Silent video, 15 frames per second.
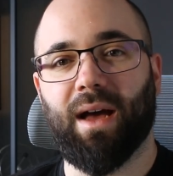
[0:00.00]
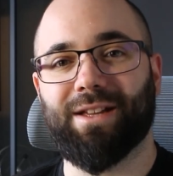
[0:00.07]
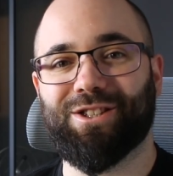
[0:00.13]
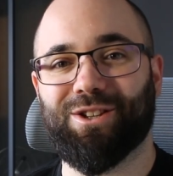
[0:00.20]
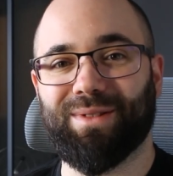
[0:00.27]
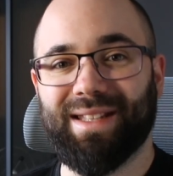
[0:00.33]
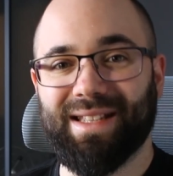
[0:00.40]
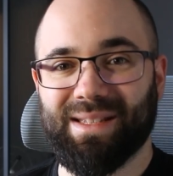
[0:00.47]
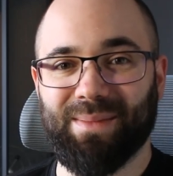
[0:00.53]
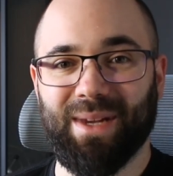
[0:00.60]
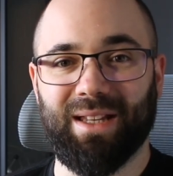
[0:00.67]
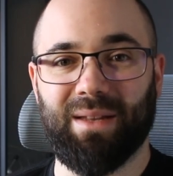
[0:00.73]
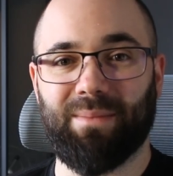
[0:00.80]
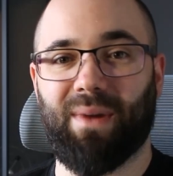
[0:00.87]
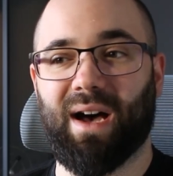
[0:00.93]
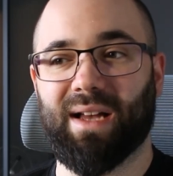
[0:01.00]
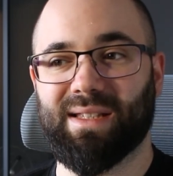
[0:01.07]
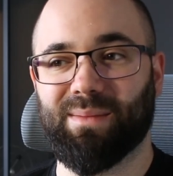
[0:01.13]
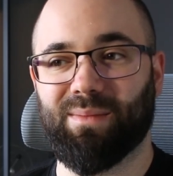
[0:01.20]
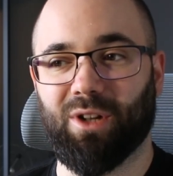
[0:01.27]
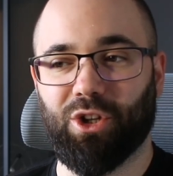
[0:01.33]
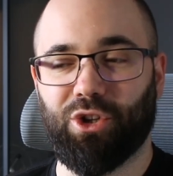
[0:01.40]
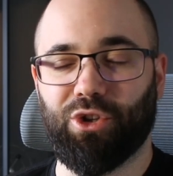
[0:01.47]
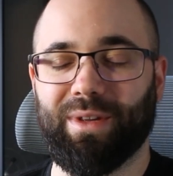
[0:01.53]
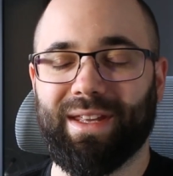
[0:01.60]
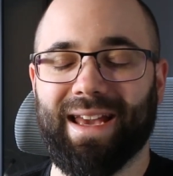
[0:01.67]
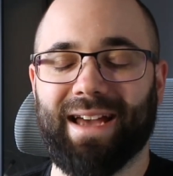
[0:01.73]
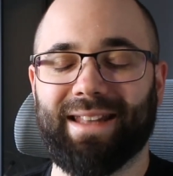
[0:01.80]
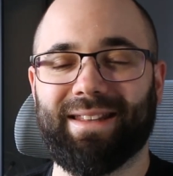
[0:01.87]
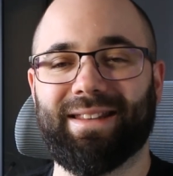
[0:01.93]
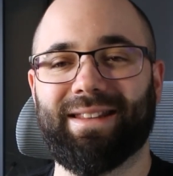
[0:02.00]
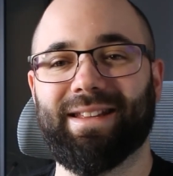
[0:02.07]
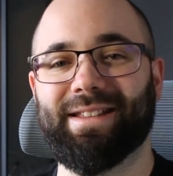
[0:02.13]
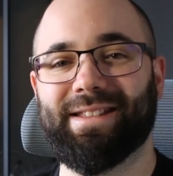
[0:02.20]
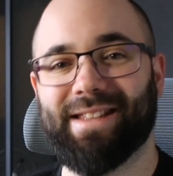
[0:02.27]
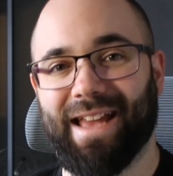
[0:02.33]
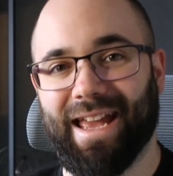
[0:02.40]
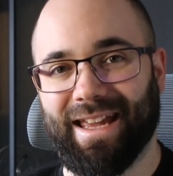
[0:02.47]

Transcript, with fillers: so this made it possible get this